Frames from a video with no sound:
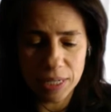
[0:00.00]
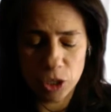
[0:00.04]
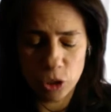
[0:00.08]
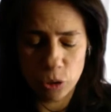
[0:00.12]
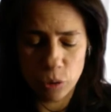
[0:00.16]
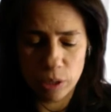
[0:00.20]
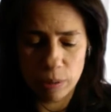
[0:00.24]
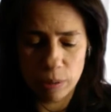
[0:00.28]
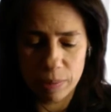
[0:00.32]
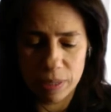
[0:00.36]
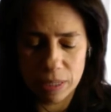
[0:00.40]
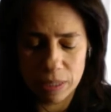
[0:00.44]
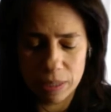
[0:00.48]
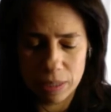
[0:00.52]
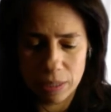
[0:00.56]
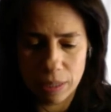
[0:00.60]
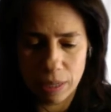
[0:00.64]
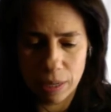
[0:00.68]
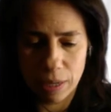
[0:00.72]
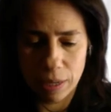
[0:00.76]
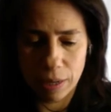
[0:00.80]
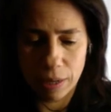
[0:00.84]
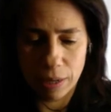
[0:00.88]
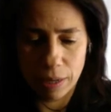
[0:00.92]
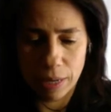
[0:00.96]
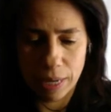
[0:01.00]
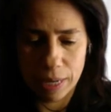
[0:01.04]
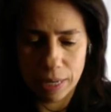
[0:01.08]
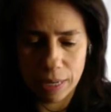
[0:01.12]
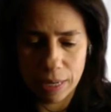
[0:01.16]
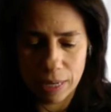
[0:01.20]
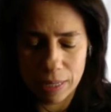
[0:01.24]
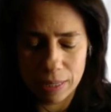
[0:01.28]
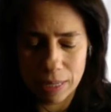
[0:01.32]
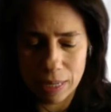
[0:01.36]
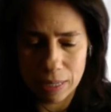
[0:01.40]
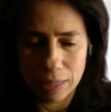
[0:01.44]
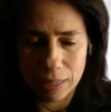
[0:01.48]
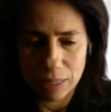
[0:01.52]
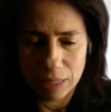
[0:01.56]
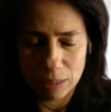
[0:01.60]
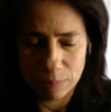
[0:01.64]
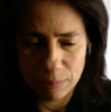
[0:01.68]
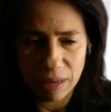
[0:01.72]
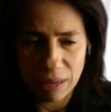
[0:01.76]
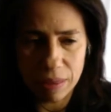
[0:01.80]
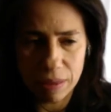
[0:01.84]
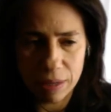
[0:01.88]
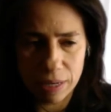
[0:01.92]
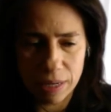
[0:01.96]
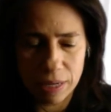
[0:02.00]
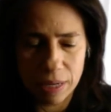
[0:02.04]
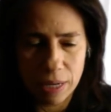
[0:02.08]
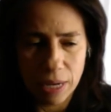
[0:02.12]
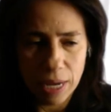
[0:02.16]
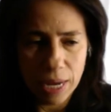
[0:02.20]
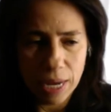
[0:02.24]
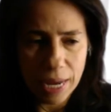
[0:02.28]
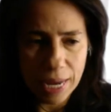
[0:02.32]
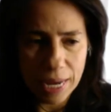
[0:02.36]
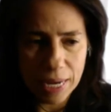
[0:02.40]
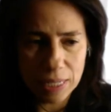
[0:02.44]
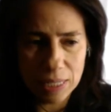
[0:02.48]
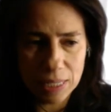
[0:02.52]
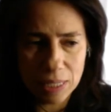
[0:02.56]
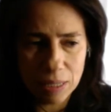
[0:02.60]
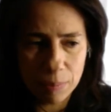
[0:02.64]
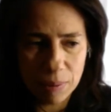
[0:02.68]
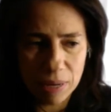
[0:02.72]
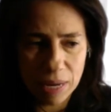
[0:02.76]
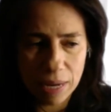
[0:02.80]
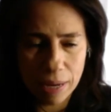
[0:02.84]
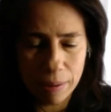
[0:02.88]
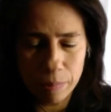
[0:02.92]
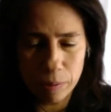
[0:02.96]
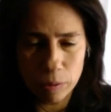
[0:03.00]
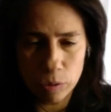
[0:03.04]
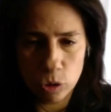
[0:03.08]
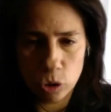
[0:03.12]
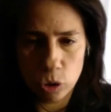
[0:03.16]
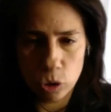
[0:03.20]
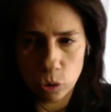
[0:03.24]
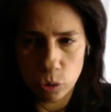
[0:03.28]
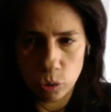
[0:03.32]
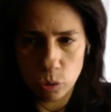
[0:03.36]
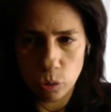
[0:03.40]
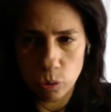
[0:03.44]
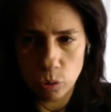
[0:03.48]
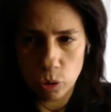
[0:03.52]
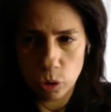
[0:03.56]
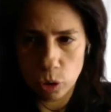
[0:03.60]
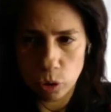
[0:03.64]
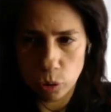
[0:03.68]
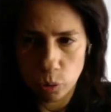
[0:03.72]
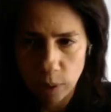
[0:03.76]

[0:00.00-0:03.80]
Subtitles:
treatments and this method is to be able to